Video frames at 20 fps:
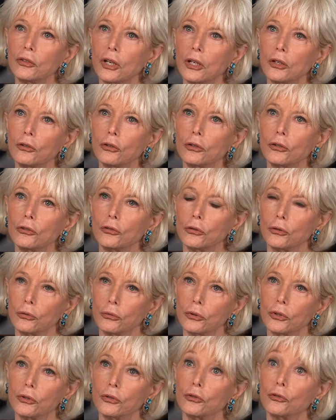send her
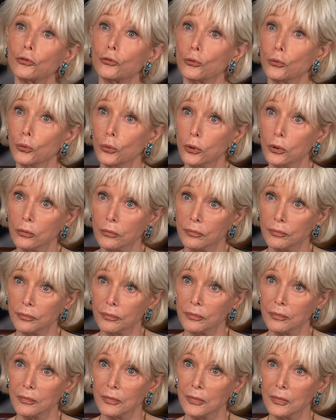children to school.
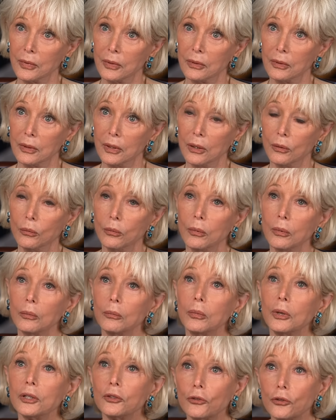Now,
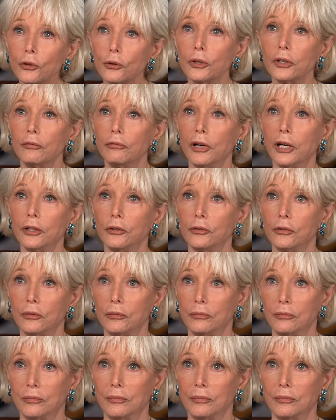what's your advice?